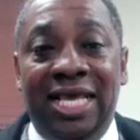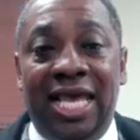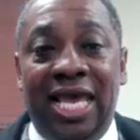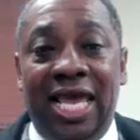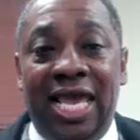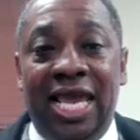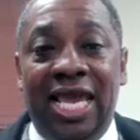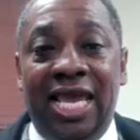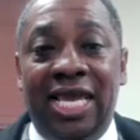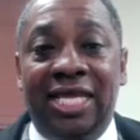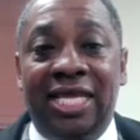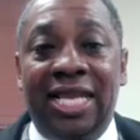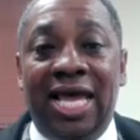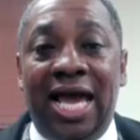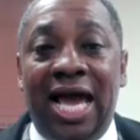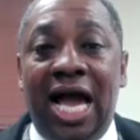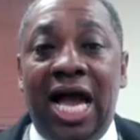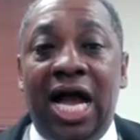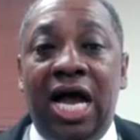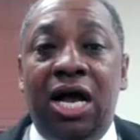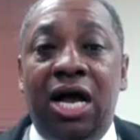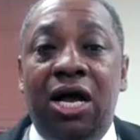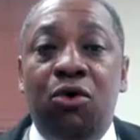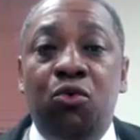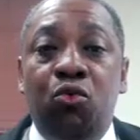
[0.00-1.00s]
and
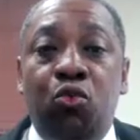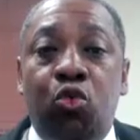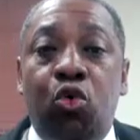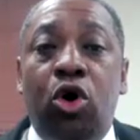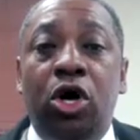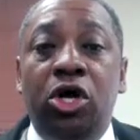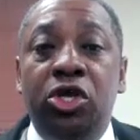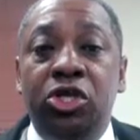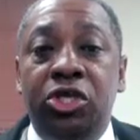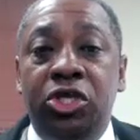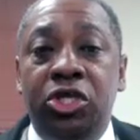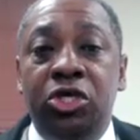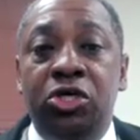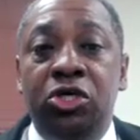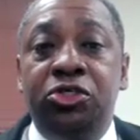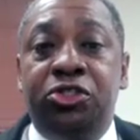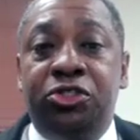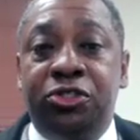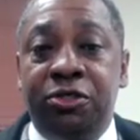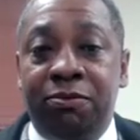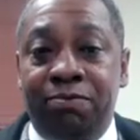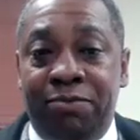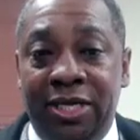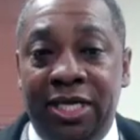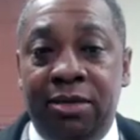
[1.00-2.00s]
I want you
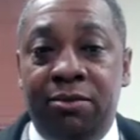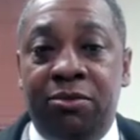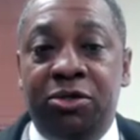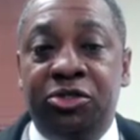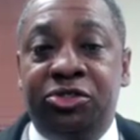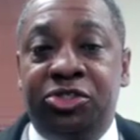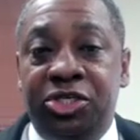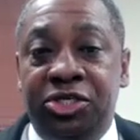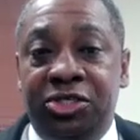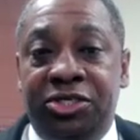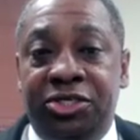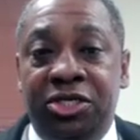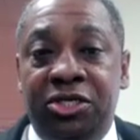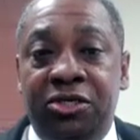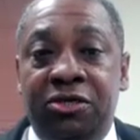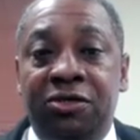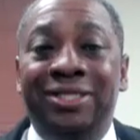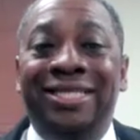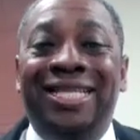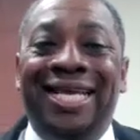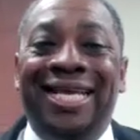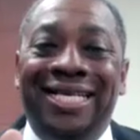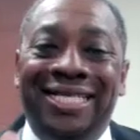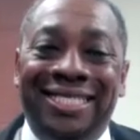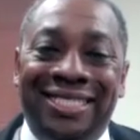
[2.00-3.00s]
to be able to do
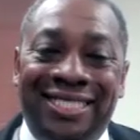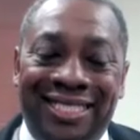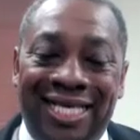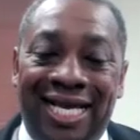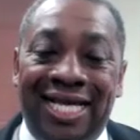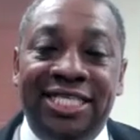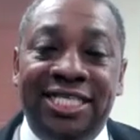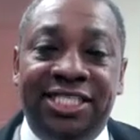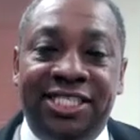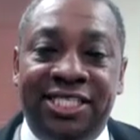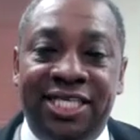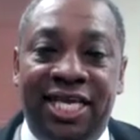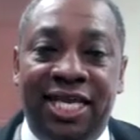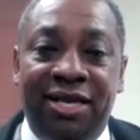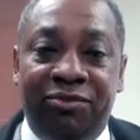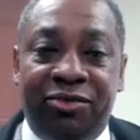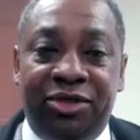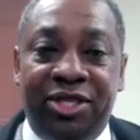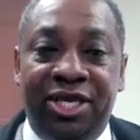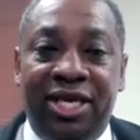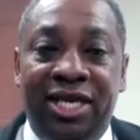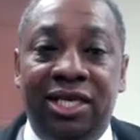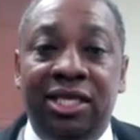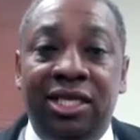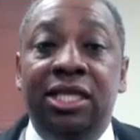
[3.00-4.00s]
the exact same
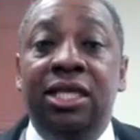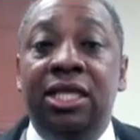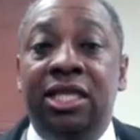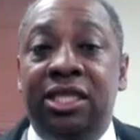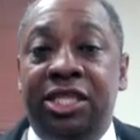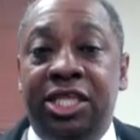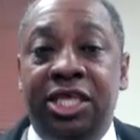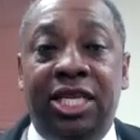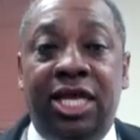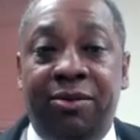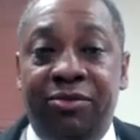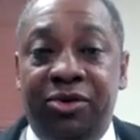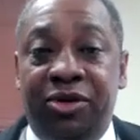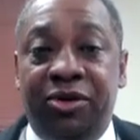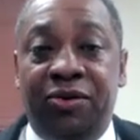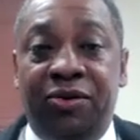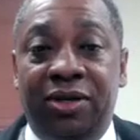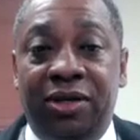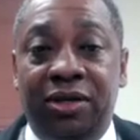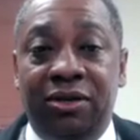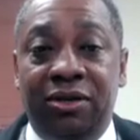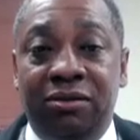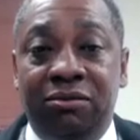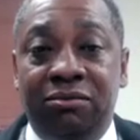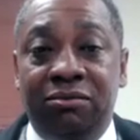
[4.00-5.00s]
thing that I'm doing,
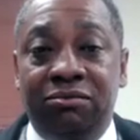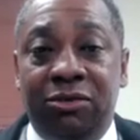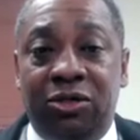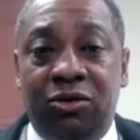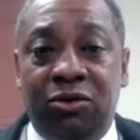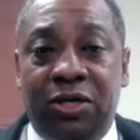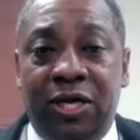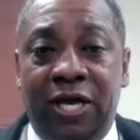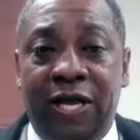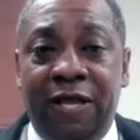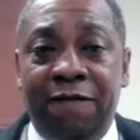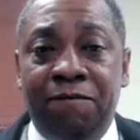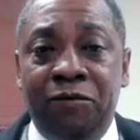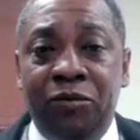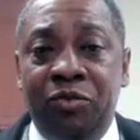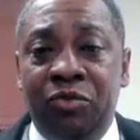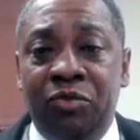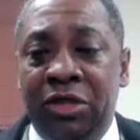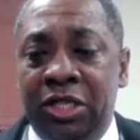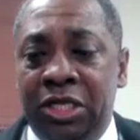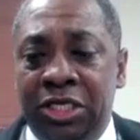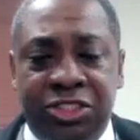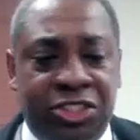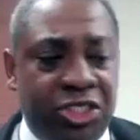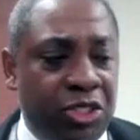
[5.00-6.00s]
okay?
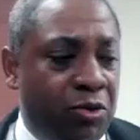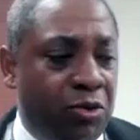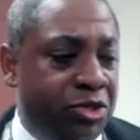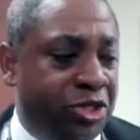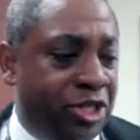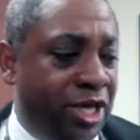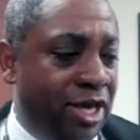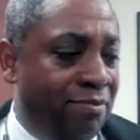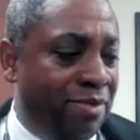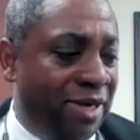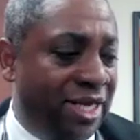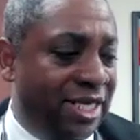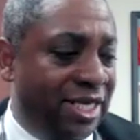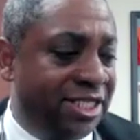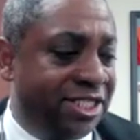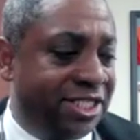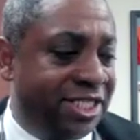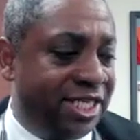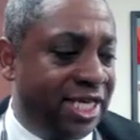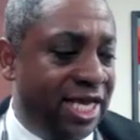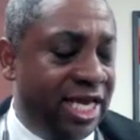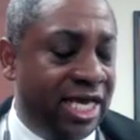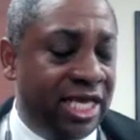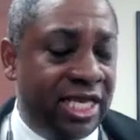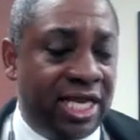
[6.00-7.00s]
So with that being
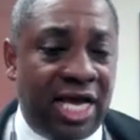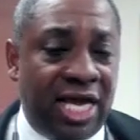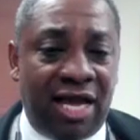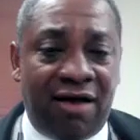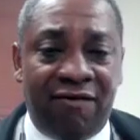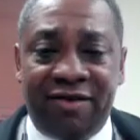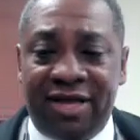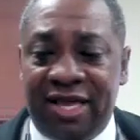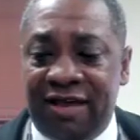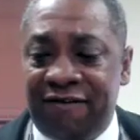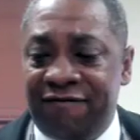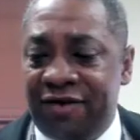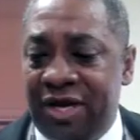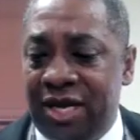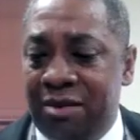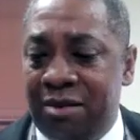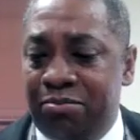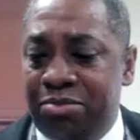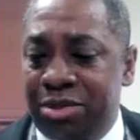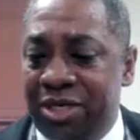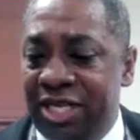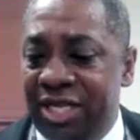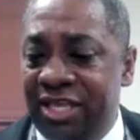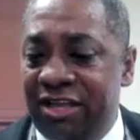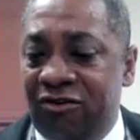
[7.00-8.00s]
said, I have
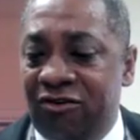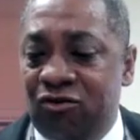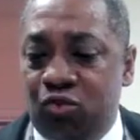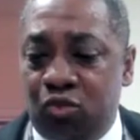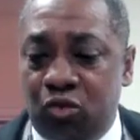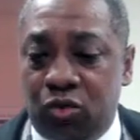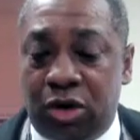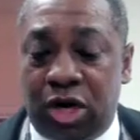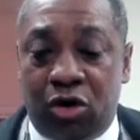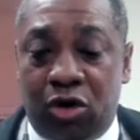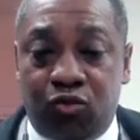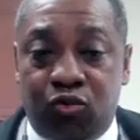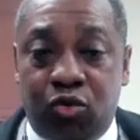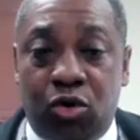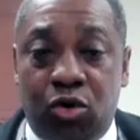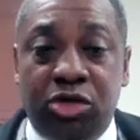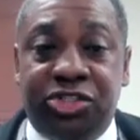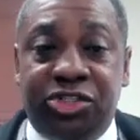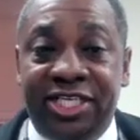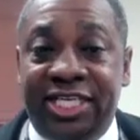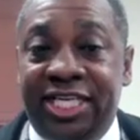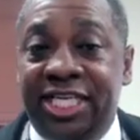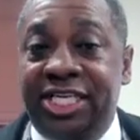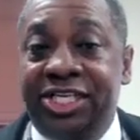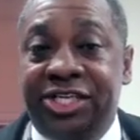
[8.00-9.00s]
plenty of work
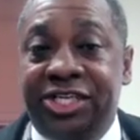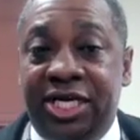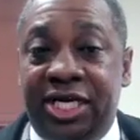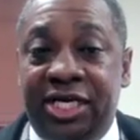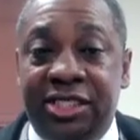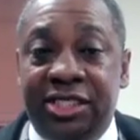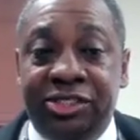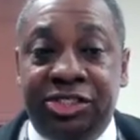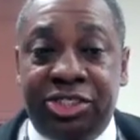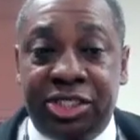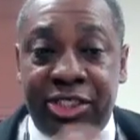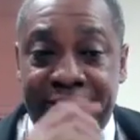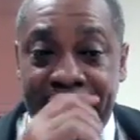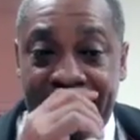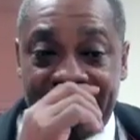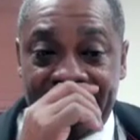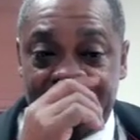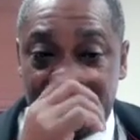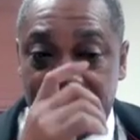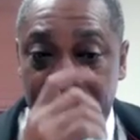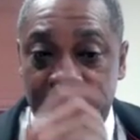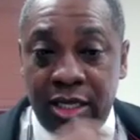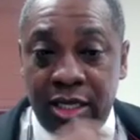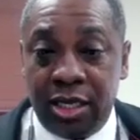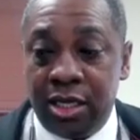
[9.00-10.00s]
to get done today.
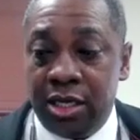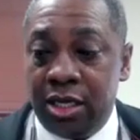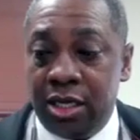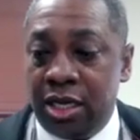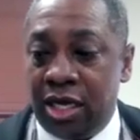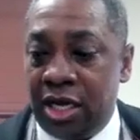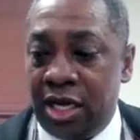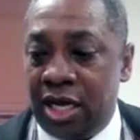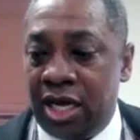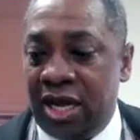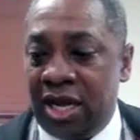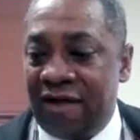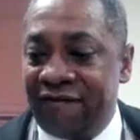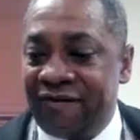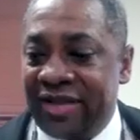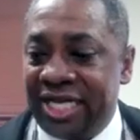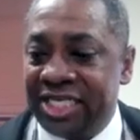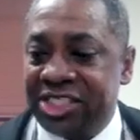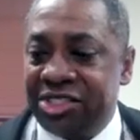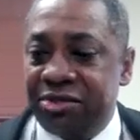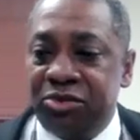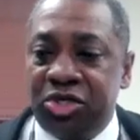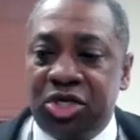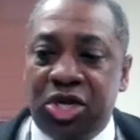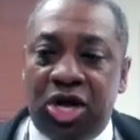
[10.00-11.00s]
I've got
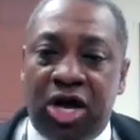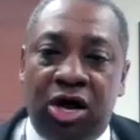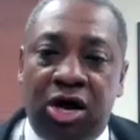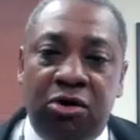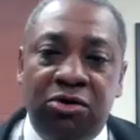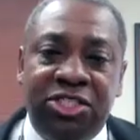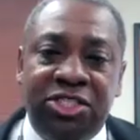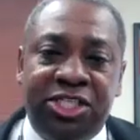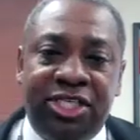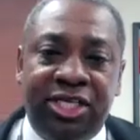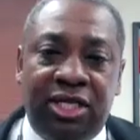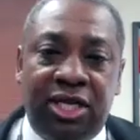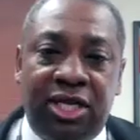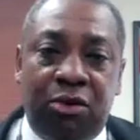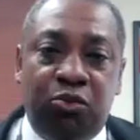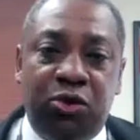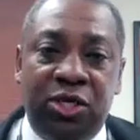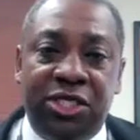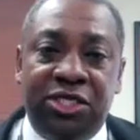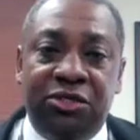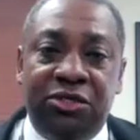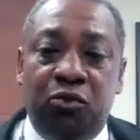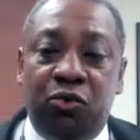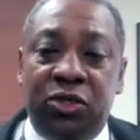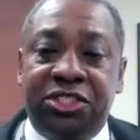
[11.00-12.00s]
some calls set up
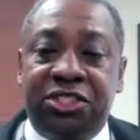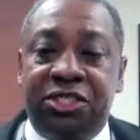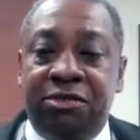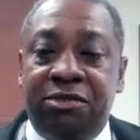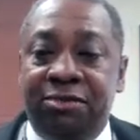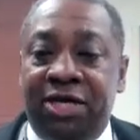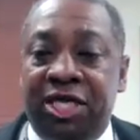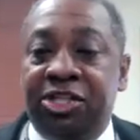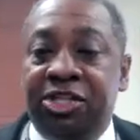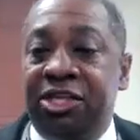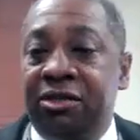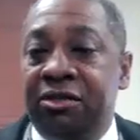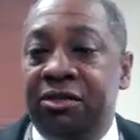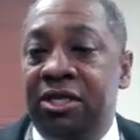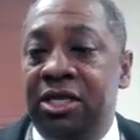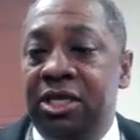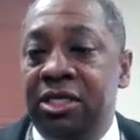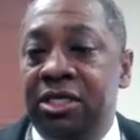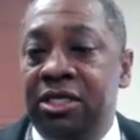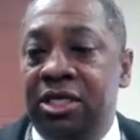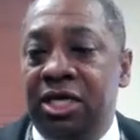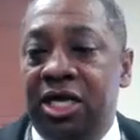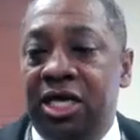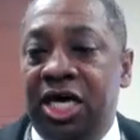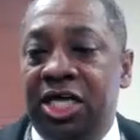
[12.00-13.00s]
with some
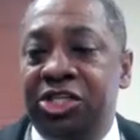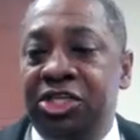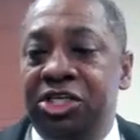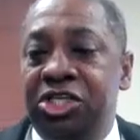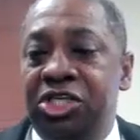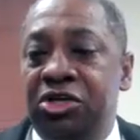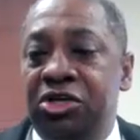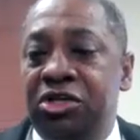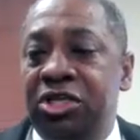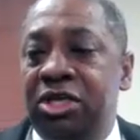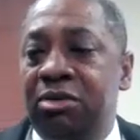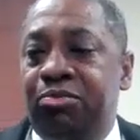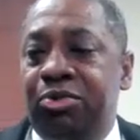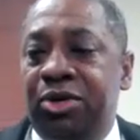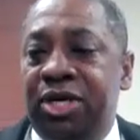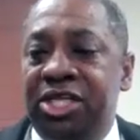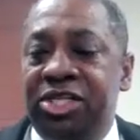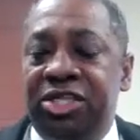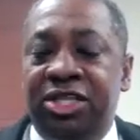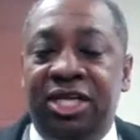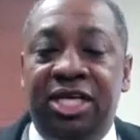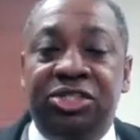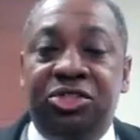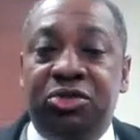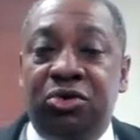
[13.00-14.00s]
other union
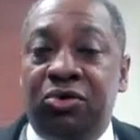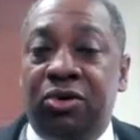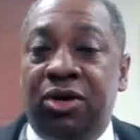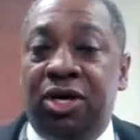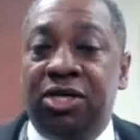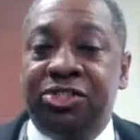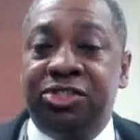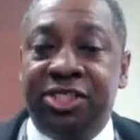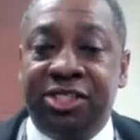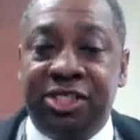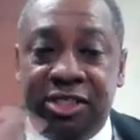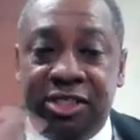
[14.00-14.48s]
presidents across